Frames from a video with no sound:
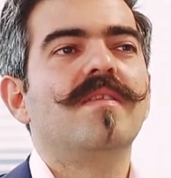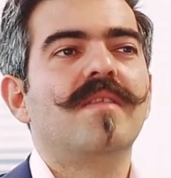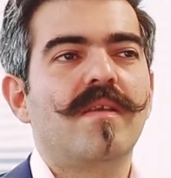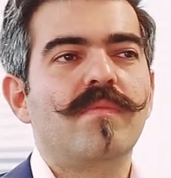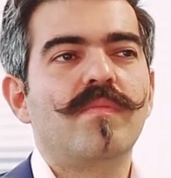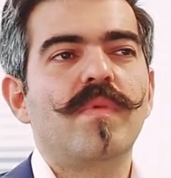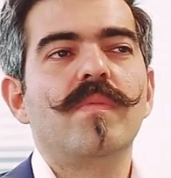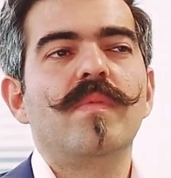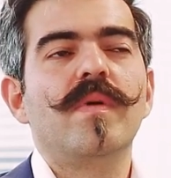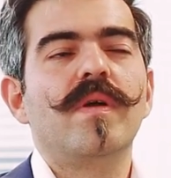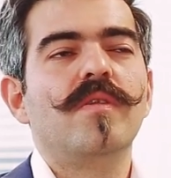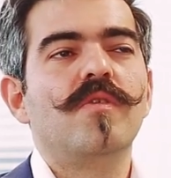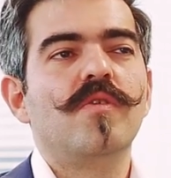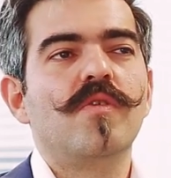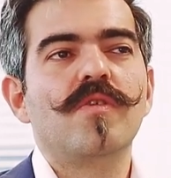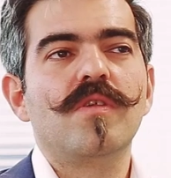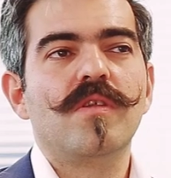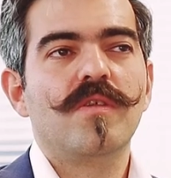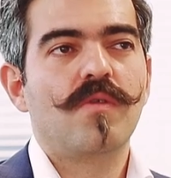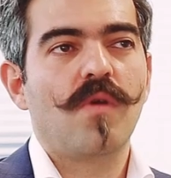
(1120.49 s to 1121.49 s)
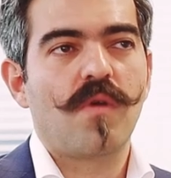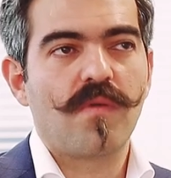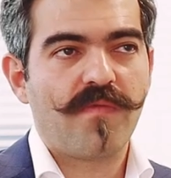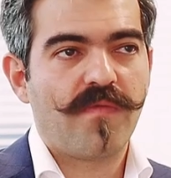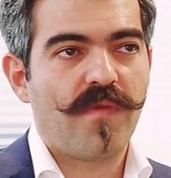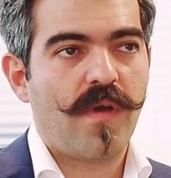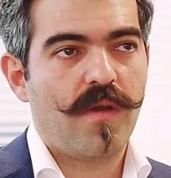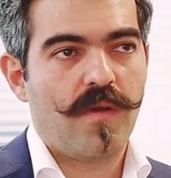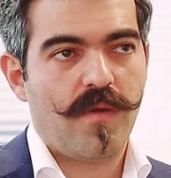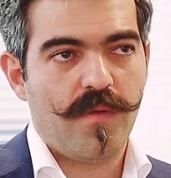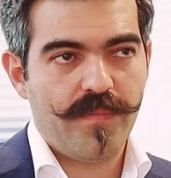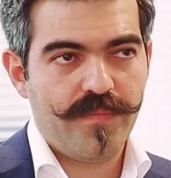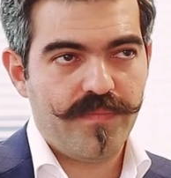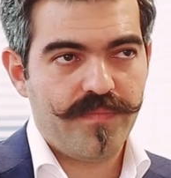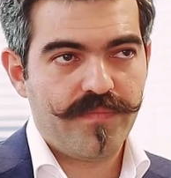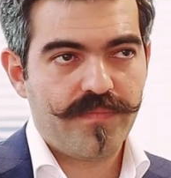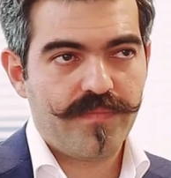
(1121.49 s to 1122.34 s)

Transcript: that people usually don't follow.